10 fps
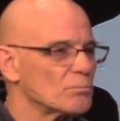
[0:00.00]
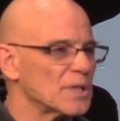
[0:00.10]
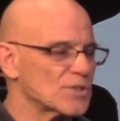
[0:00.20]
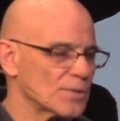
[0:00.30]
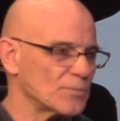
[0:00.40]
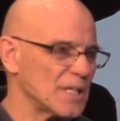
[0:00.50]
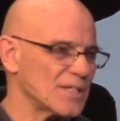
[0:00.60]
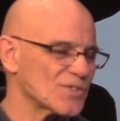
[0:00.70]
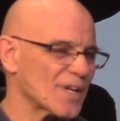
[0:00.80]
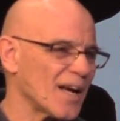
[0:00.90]
meet some
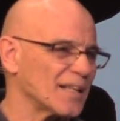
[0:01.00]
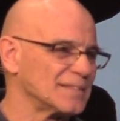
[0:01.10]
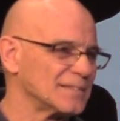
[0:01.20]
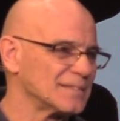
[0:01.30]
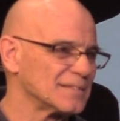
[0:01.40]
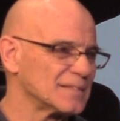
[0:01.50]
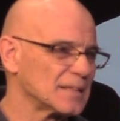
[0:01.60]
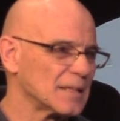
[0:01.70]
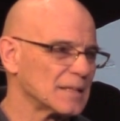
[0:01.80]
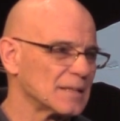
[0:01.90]
needs, God?
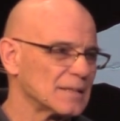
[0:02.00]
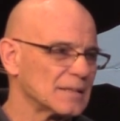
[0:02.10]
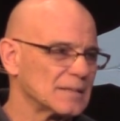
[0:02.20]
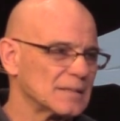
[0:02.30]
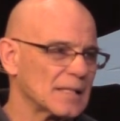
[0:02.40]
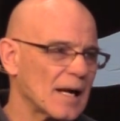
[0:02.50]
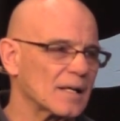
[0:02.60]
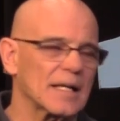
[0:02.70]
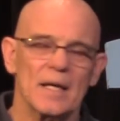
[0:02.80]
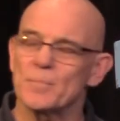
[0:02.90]

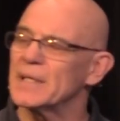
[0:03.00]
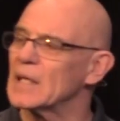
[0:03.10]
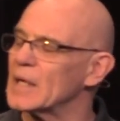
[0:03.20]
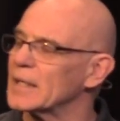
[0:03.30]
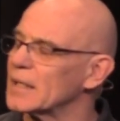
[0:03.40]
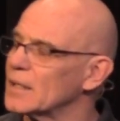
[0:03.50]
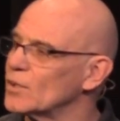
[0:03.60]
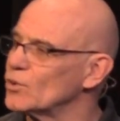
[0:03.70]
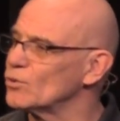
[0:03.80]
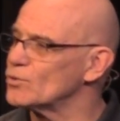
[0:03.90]
How can I be like
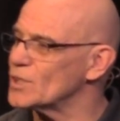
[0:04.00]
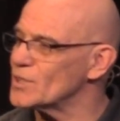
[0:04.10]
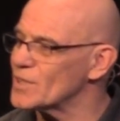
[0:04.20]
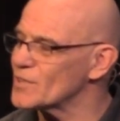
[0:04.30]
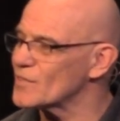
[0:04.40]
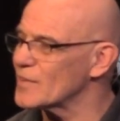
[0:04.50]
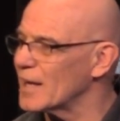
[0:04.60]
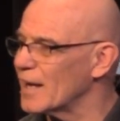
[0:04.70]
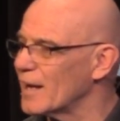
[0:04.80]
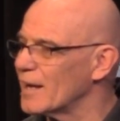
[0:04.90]
you, Jesus?
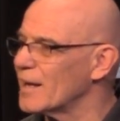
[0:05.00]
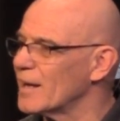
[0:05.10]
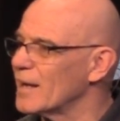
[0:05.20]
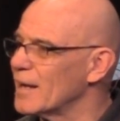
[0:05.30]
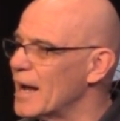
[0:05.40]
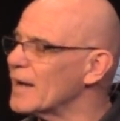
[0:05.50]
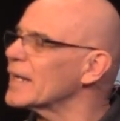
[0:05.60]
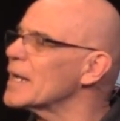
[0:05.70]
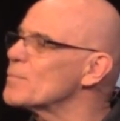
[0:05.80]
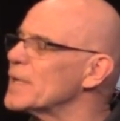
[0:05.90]
How
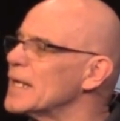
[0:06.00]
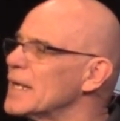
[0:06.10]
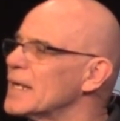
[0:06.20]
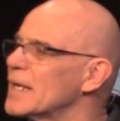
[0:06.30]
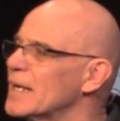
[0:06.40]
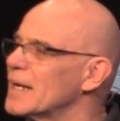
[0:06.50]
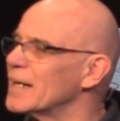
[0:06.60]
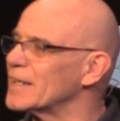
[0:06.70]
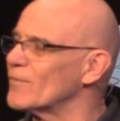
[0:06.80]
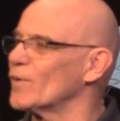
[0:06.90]
can I be
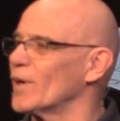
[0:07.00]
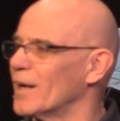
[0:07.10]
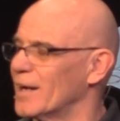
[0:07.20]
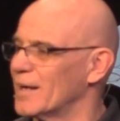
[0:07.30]
a giver?